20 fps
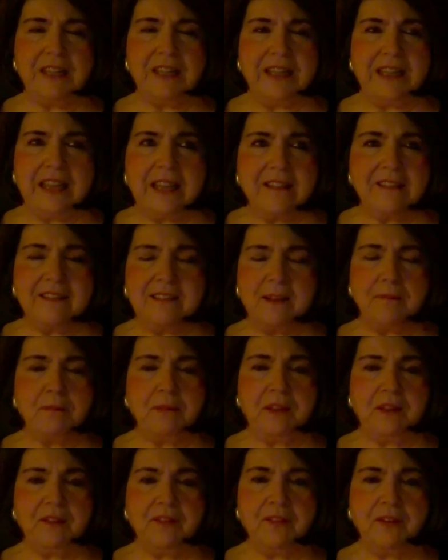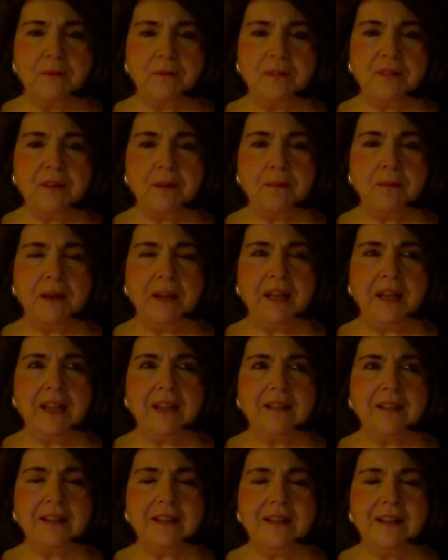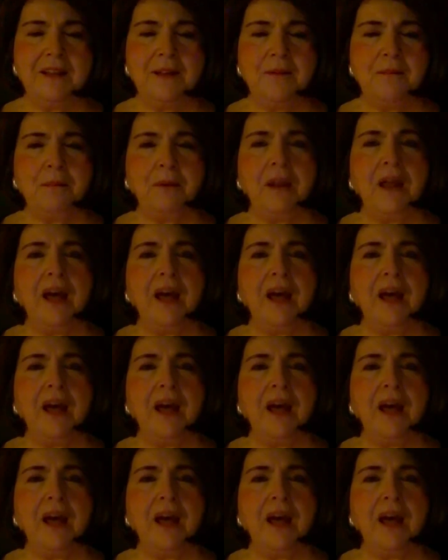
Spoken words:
get something from somebody. But